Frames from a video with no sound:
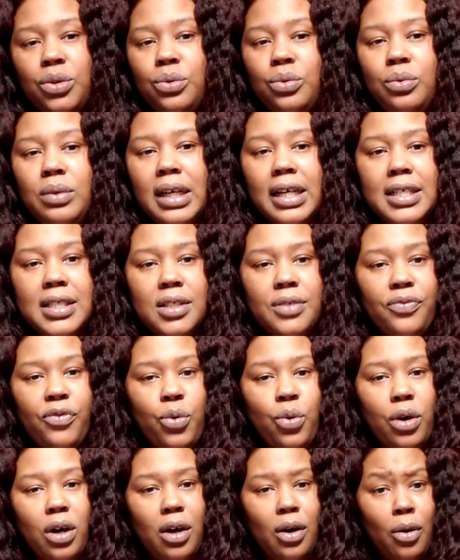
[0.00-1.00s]
you guys
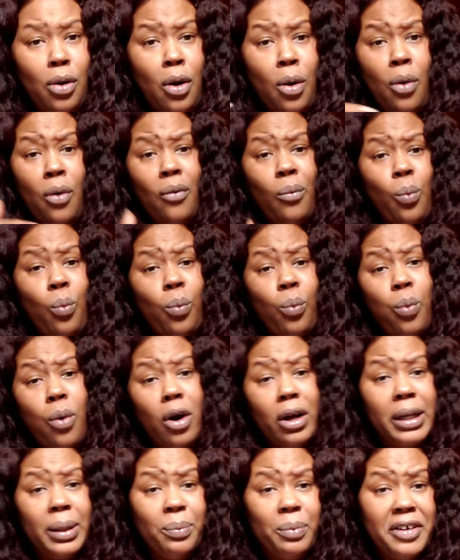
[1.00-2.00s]
for
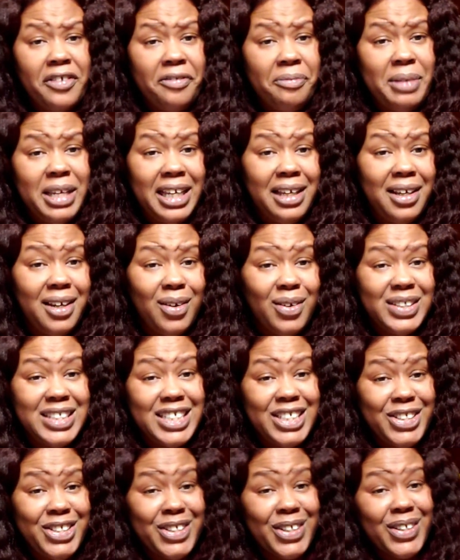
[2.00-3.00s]
walking with me on
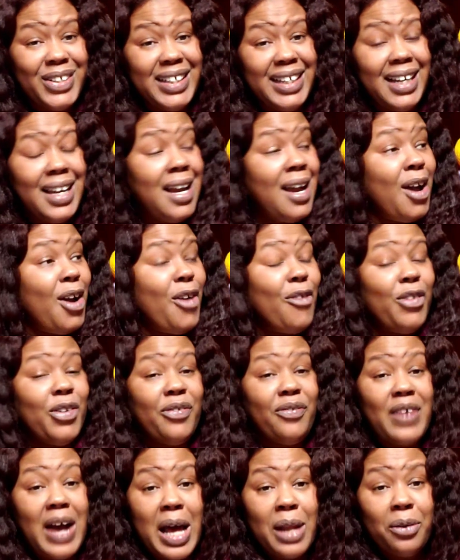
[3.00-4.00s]
this journey, for
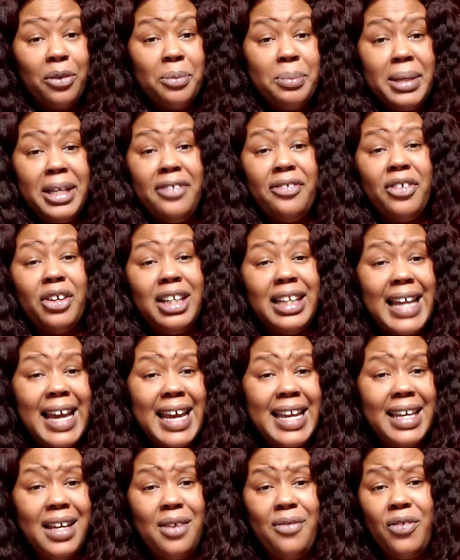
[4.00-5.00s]
following me, for
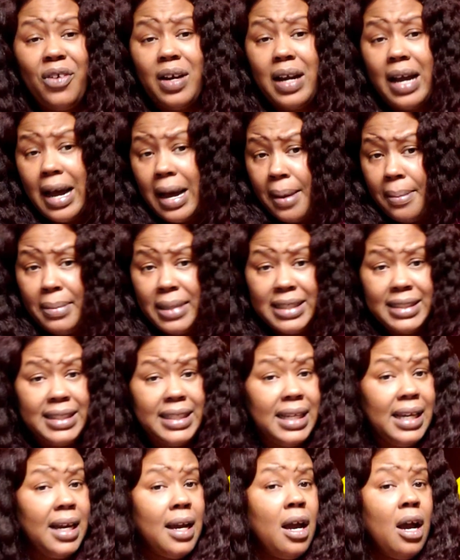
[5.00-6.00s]
liking, for
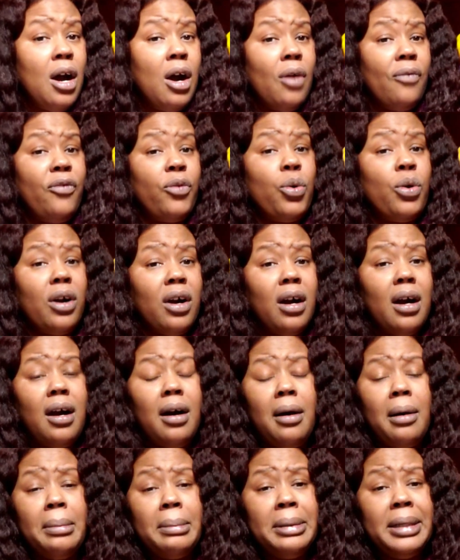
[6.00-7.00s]
commenting, for
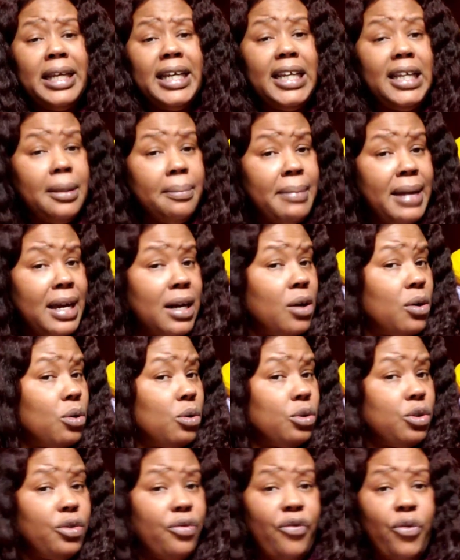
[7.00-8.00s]

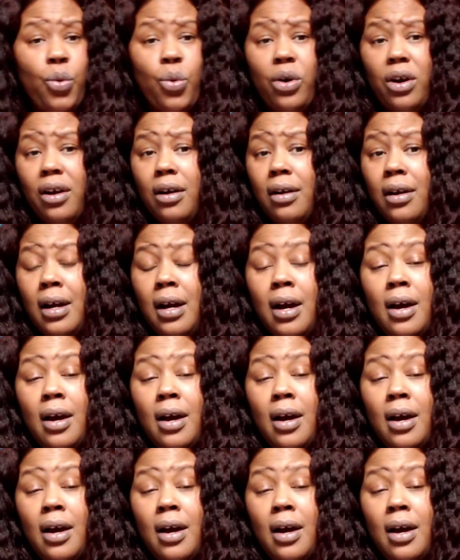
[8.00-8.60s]
emails, for